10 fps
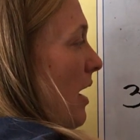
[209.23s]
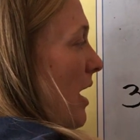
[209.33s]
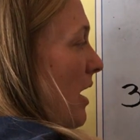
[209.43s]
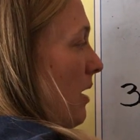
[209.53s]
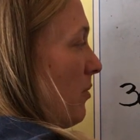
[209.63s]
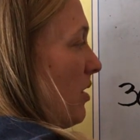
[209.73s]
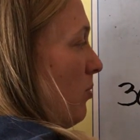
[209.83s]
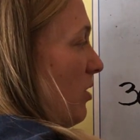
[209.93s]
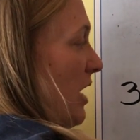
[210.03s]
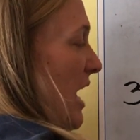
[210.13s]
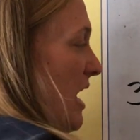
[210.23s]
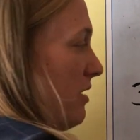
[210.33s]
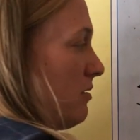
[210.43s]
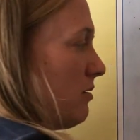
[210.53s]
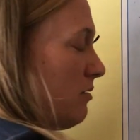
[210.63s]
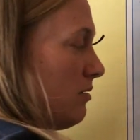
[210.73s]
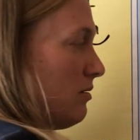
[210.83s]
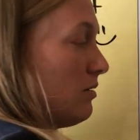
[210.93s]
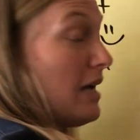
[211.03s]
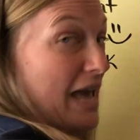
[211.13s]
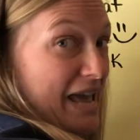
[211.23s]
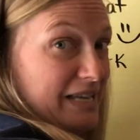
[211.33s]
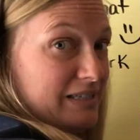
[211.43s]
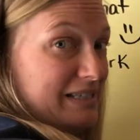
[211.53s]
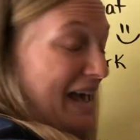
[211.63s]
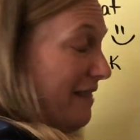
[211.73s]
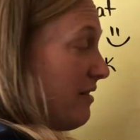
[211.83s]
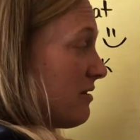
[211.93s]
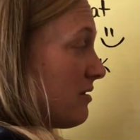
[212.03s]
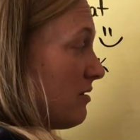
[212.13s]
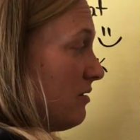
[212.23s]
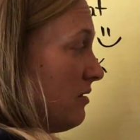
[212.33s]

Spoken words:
and I'm going to put 8 tenths,